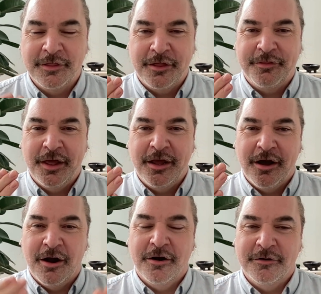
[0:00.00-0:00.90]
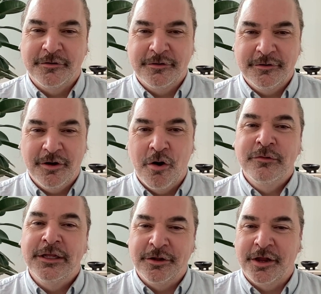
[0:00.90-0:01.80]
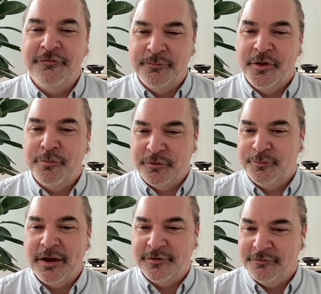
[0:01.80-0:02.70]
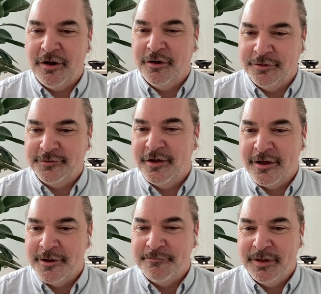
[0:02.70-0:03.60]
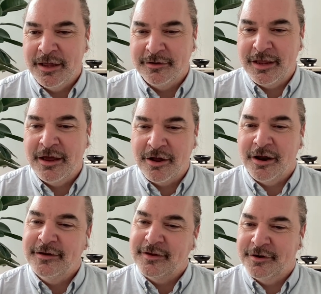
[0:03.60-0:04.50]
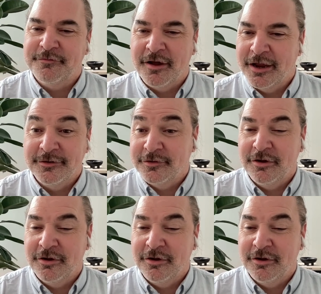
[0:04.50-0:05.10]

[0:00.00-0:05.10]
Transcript: that they are only looking from their perspective all the time and cannot identify